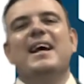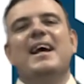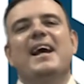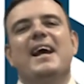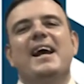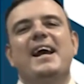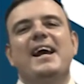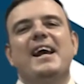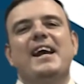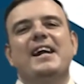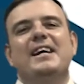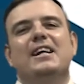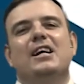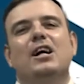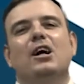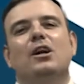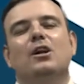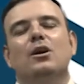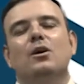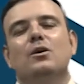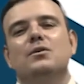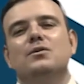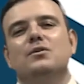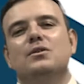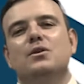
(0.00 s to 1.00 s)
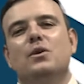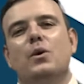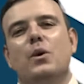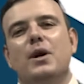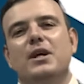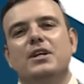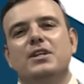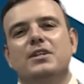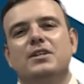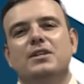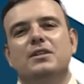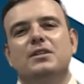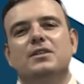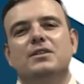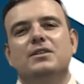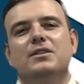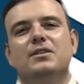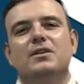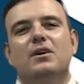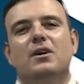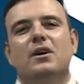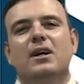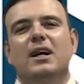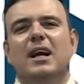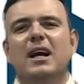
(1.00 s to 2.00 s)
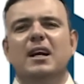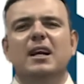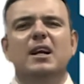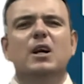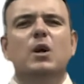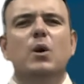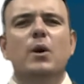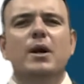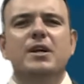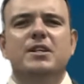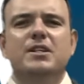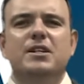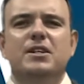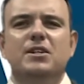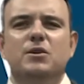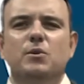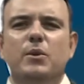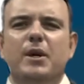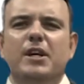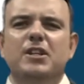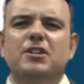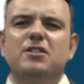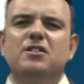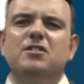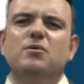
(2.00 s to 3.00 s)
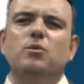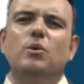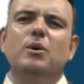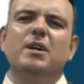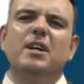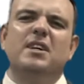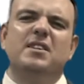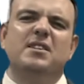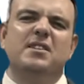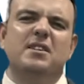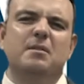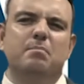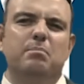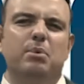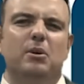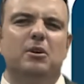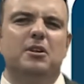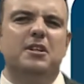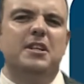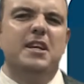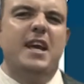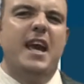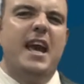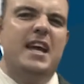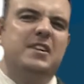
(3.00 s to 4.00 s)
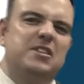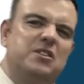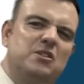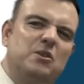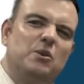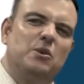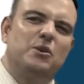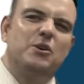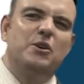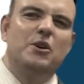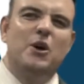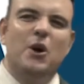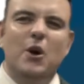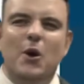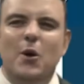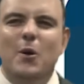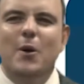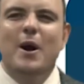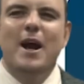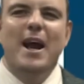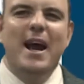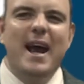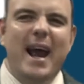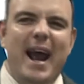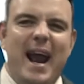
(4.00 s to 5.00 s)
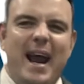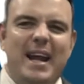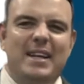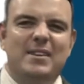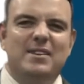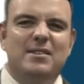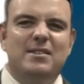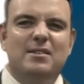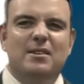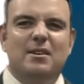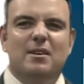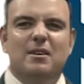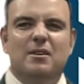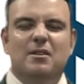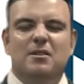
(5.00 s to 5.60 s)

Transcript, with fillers: And closed questions are kind of questions where you just want a simple yes or no answer.